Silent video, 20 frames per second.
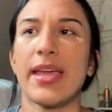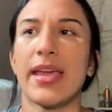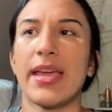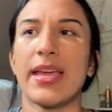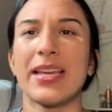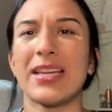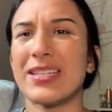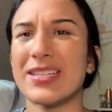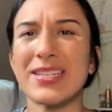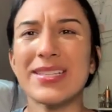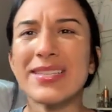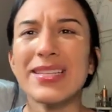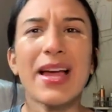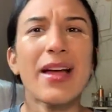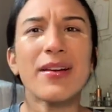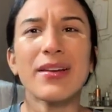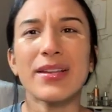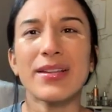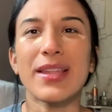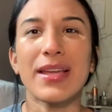and it just
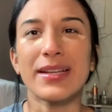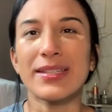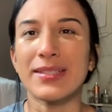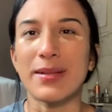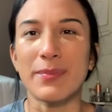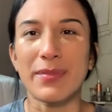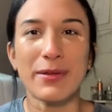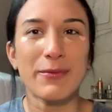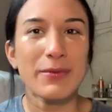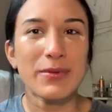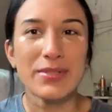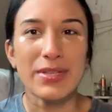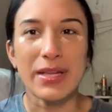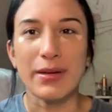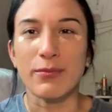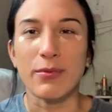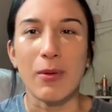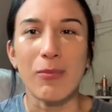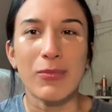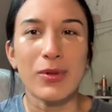sounded like something was like
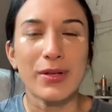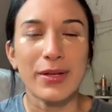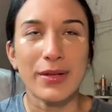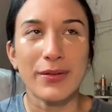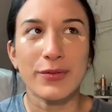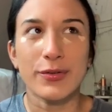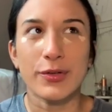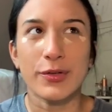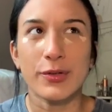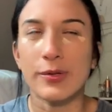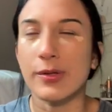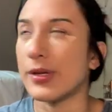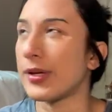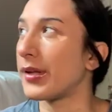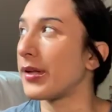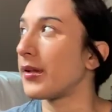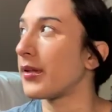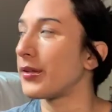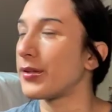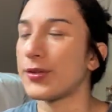rumbling through
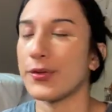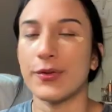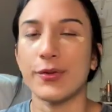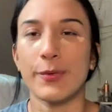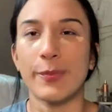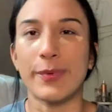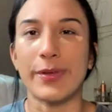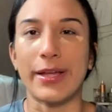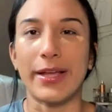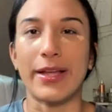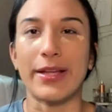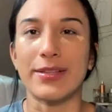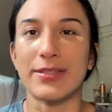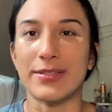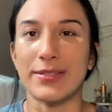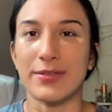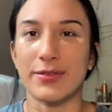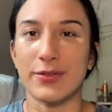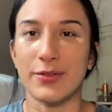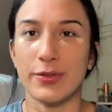the through the plants
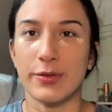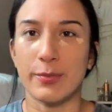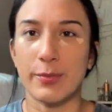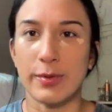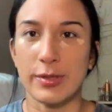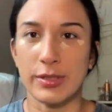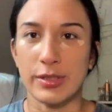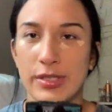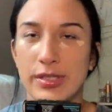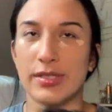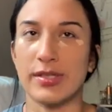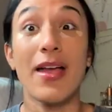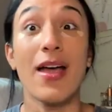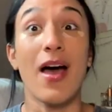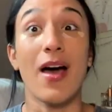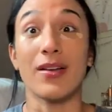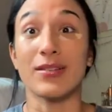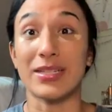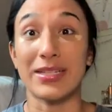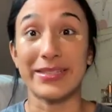and through the bushes.
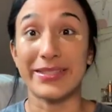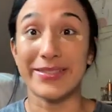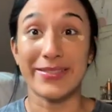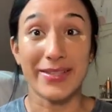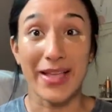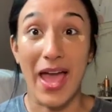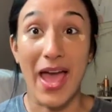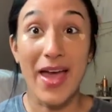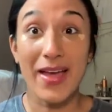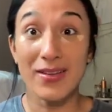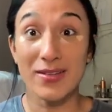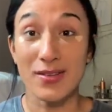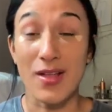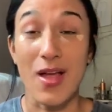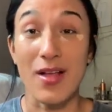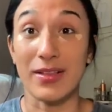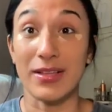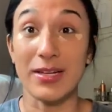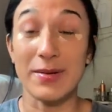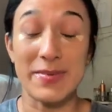I was like, this cat is
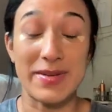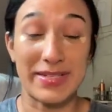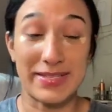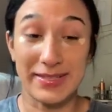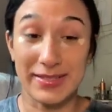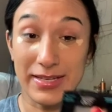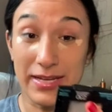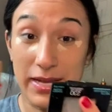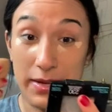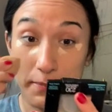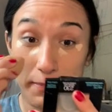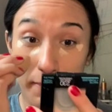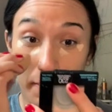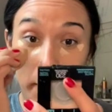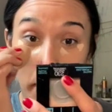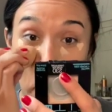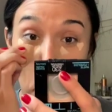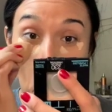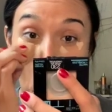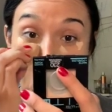not letting me sleep.
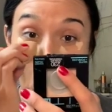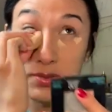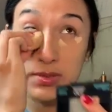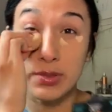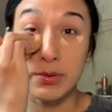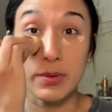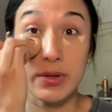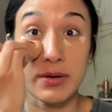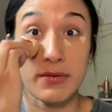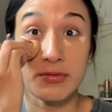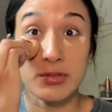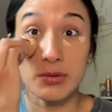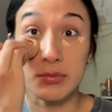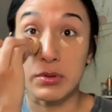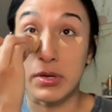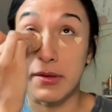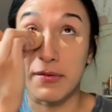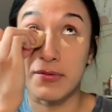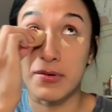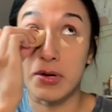So whatever,
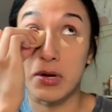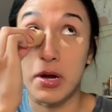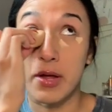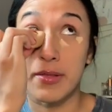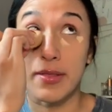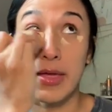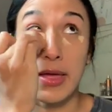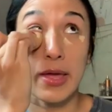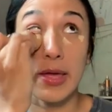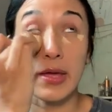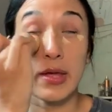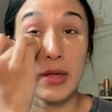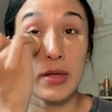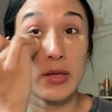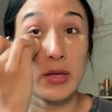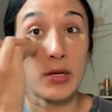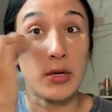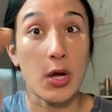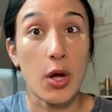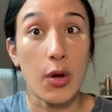whatever. I like,
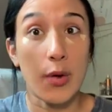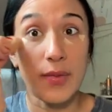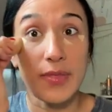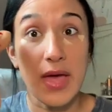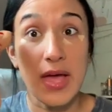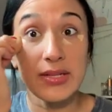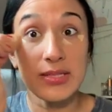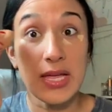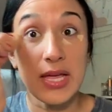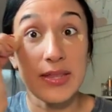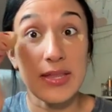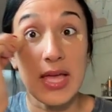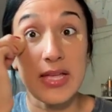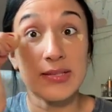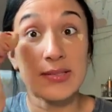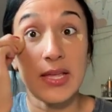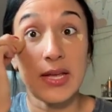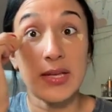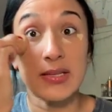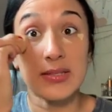you know, that that
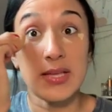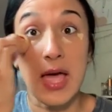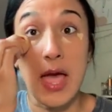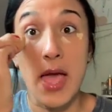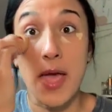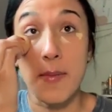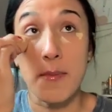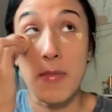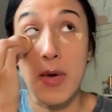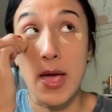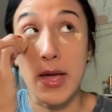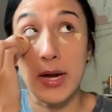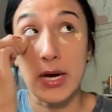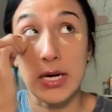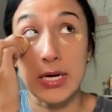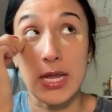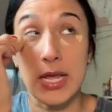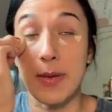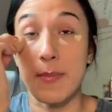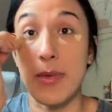second time I
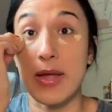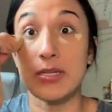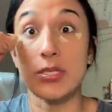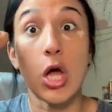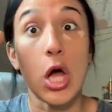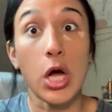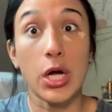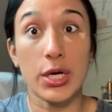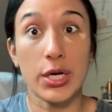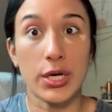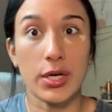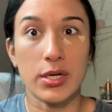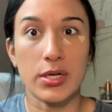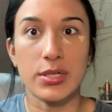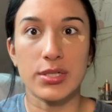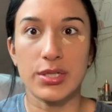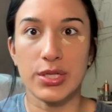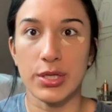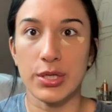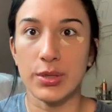heard it, my dog
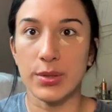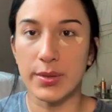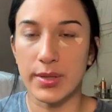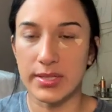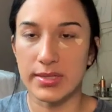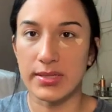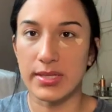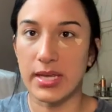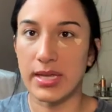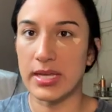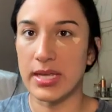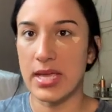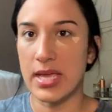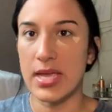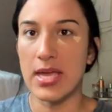heard too, because like